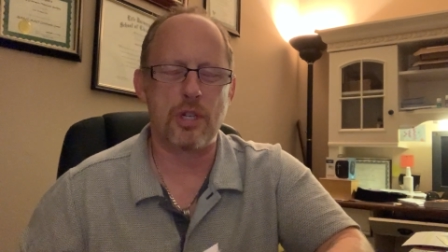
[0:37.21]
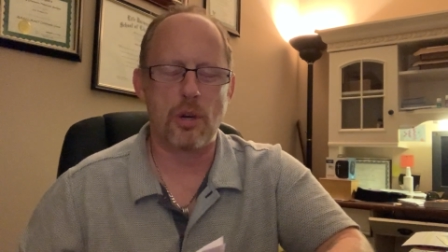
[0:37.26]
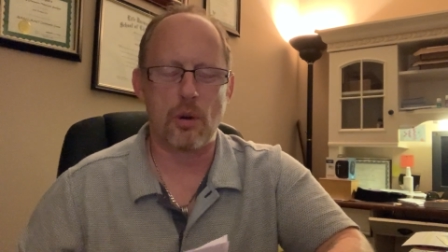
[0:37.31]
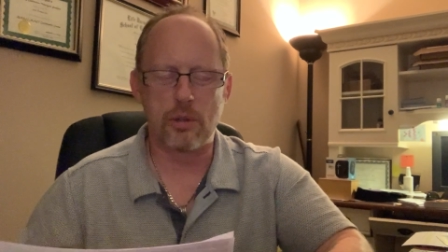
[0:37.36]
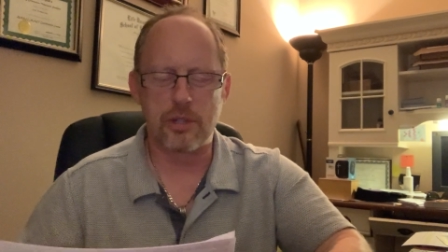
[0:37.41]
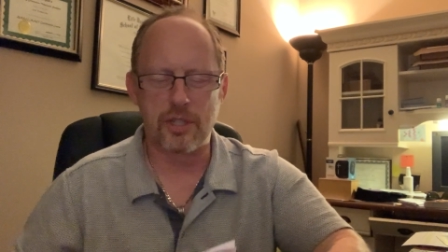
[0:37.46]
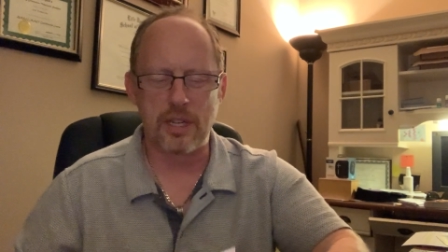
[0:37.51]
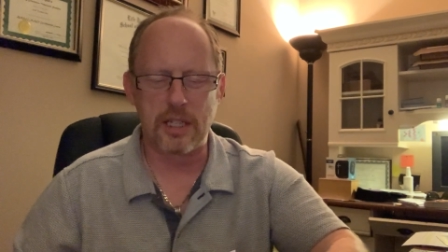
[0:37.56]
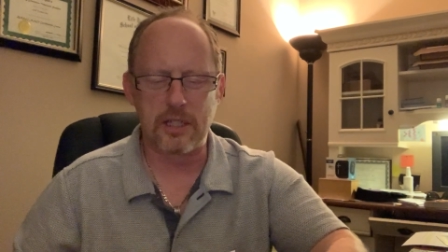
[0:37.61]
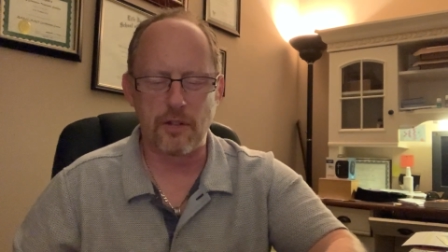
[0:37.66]
You
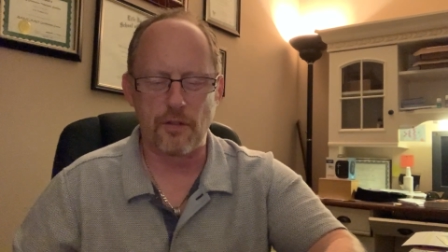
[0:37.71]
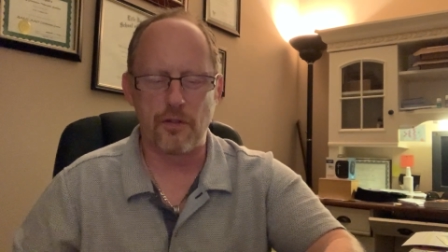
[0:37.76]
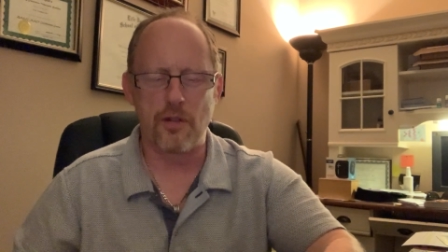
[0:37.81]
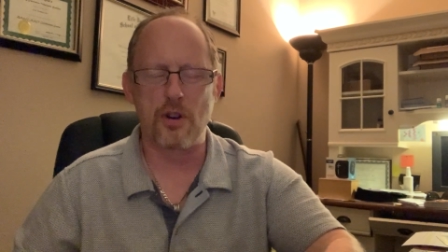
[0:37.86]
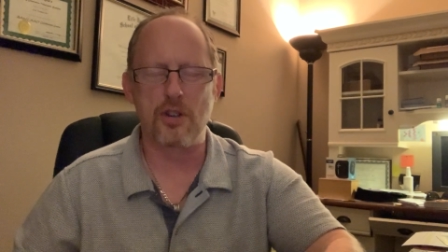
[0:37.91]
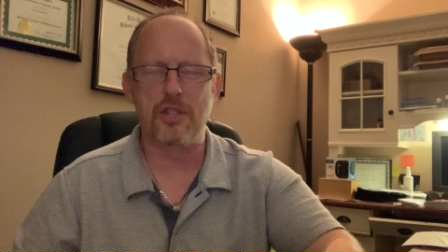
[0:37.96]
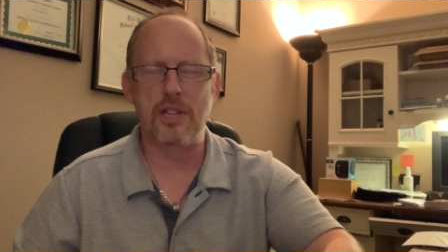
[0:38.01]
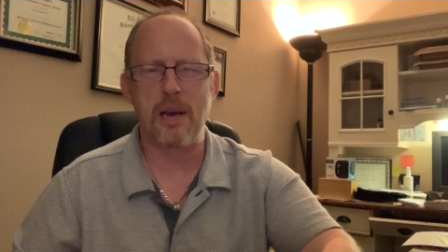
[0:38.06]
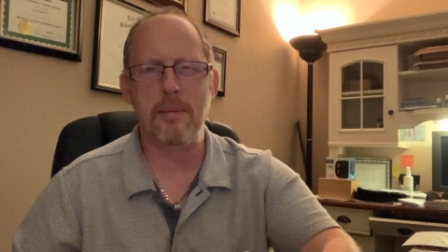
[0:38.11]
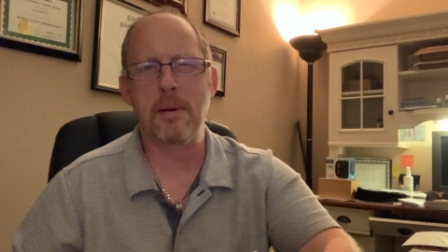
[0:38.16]
know, it's not the
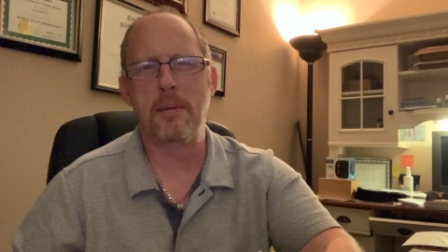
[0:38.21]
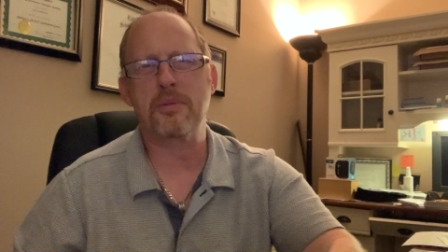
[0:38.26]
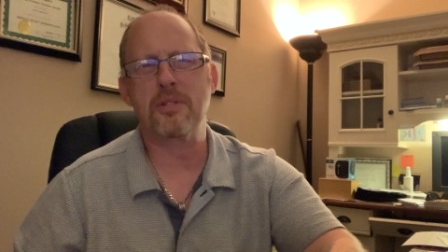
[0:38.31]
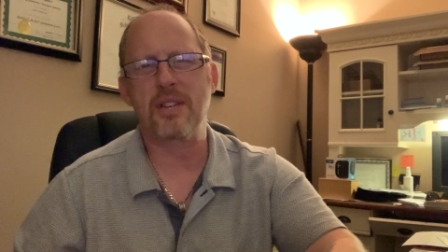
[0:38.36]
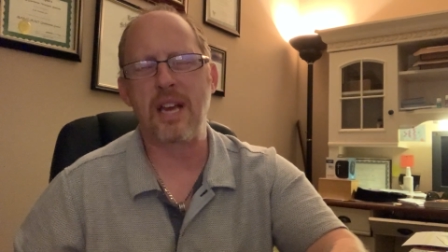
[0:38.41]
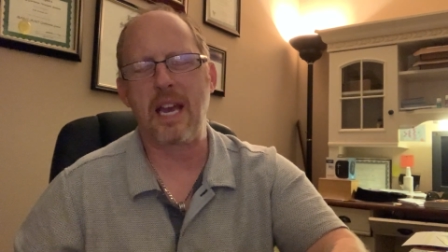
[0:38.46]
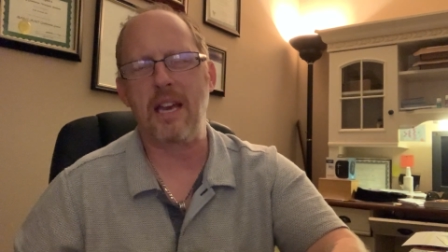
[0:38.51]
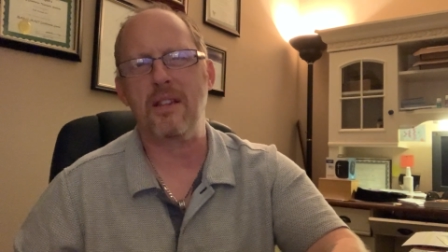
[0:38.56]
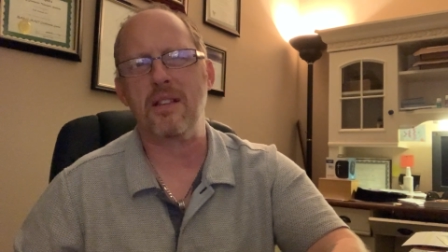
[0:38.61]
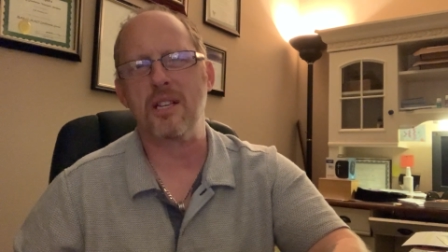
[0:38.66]
first time I'm
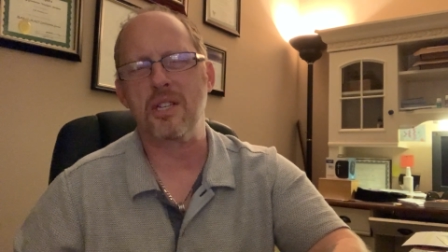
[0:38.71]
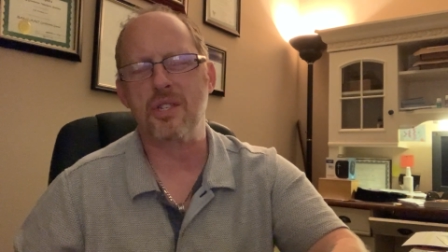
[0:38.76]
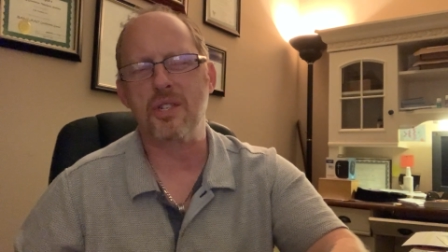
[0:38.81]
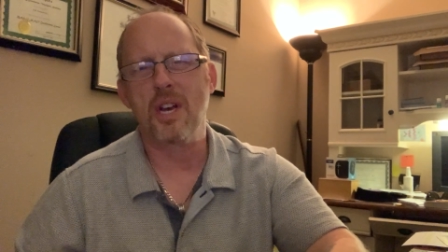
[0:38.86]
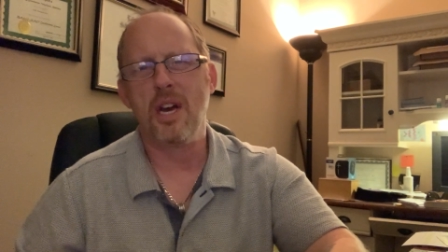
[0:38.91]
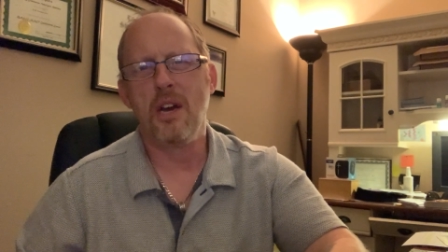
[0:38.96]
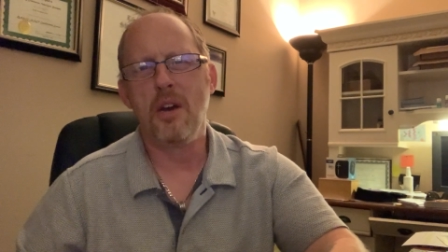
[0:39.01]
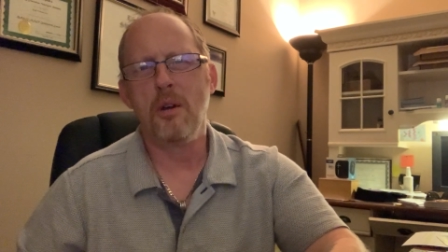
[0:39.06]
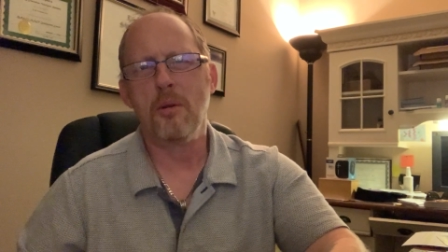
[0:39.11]
saying this,